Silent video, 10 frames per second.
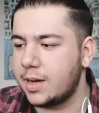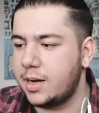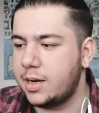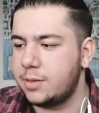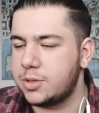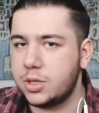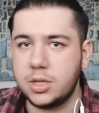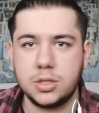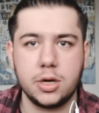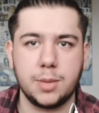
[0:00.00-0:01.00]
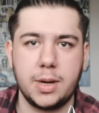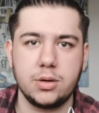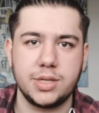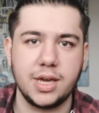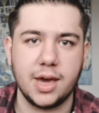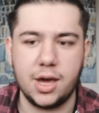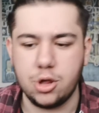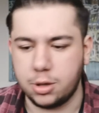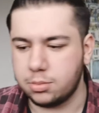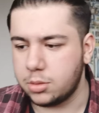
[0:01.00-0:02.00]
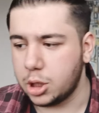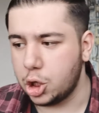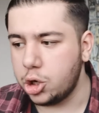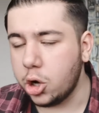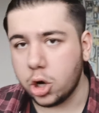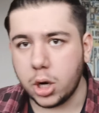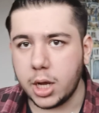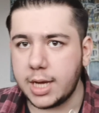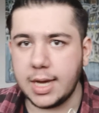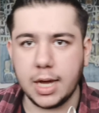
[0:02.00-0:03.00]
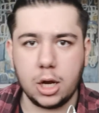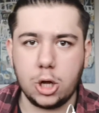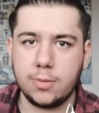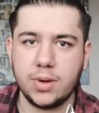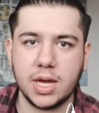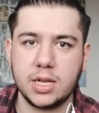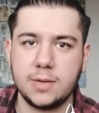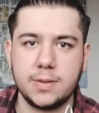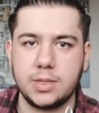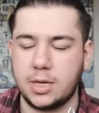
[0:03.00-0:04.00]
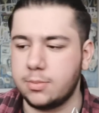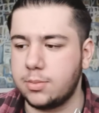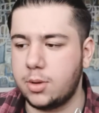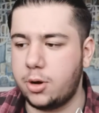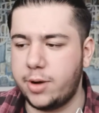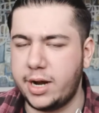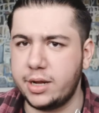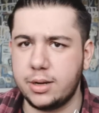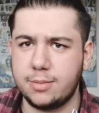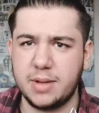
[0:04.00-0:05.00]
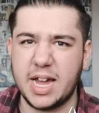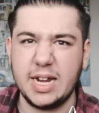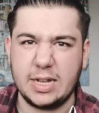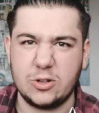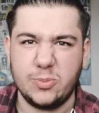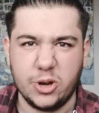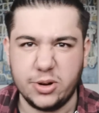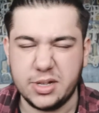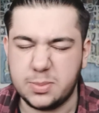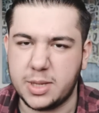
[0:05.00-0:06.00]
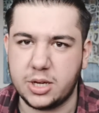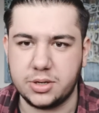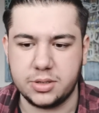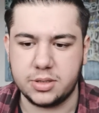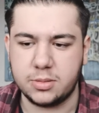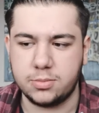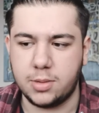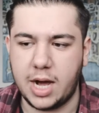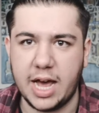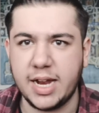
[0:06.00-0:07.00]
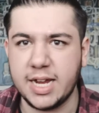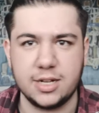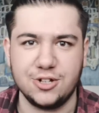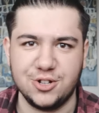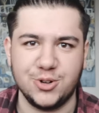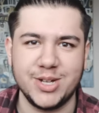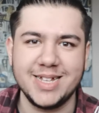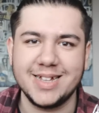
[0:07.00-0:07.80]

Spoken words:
So let's talk about Zenkaiger. You're not gonna hear a lot of negativity, or rather any, to be honest, because I like this show.